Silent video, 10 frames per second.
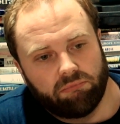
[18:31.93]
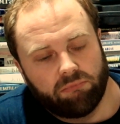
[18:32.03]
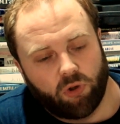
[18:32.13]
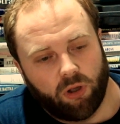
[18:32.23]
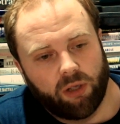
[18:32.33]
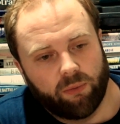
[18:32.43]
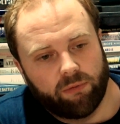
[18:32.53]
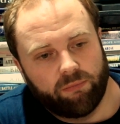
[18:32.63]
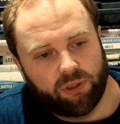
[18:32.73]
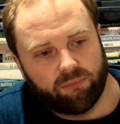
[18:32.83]
Collingwood
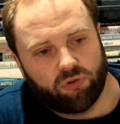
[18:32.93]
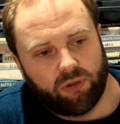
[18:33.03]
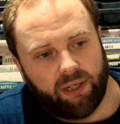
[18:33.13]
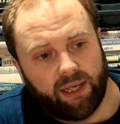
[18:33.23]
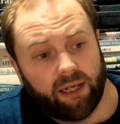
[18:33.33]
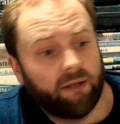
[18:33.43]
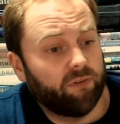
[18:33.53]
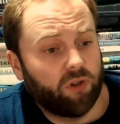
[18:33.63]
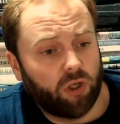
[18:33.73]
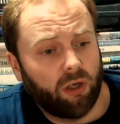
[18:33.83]
jumped straight ahead, and if
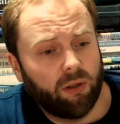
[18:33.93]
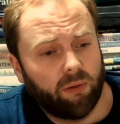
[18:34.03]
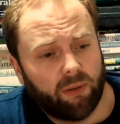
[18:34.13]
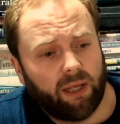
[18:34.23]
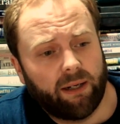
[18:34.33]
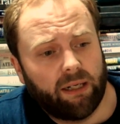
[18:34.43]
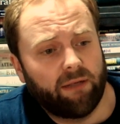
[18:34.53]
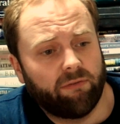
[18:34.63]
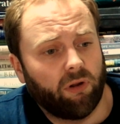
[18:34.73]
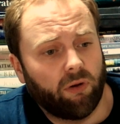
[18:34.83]
Collingwood had
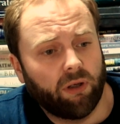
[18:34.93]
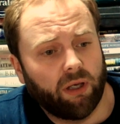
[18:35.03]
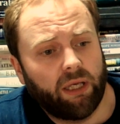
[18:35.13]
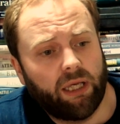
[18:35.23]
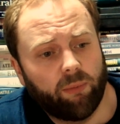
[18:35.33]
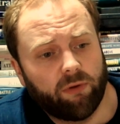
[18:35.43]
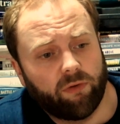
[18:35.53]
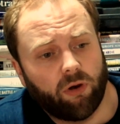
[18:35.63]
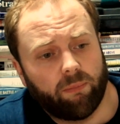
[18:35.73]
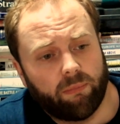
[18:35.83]
lived longer, he would have
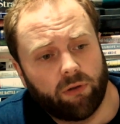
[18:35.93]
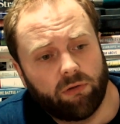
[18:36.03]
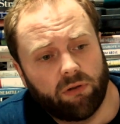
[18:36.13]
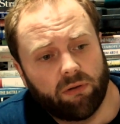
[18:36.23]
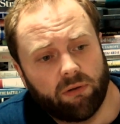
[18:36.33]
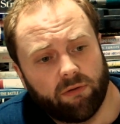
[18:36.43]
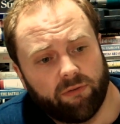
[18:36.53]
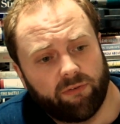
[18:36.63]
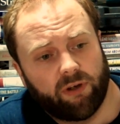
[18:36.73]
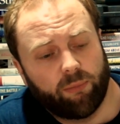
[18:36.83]
got promoted
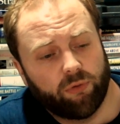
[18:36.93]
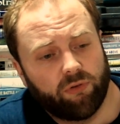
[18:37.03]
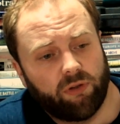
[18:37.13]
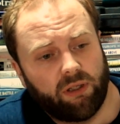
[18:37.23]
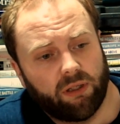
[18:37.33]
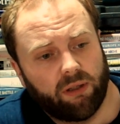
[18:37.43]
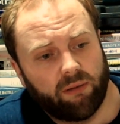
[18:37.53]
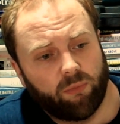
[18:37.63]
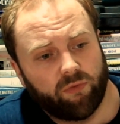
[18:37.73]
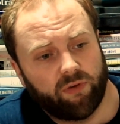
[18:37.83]
far more senior,
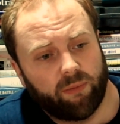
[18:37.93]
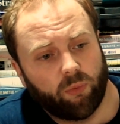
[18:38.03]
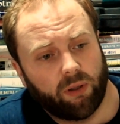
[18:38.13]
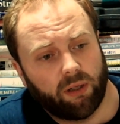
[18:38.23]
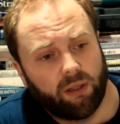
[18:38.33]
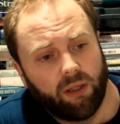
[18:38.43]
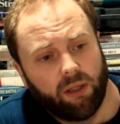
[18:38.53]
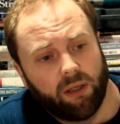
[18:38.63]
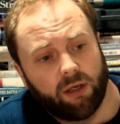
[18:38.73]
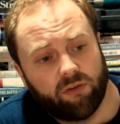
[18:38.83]
far more quickly.
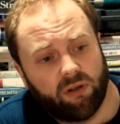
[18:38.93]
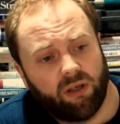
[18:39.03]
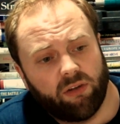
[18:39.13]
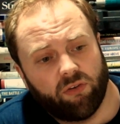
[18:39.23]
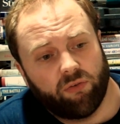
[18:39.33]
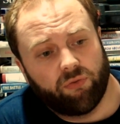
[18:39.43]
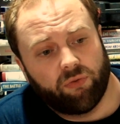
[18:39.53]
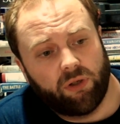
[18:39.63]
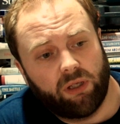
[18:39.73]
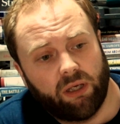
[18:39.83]
Because the next
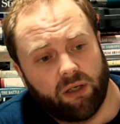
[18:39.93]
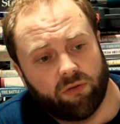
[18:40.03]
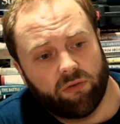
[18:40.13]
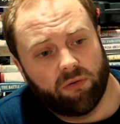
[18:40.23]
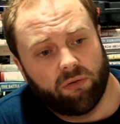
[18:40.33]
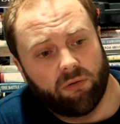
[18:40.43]
3 years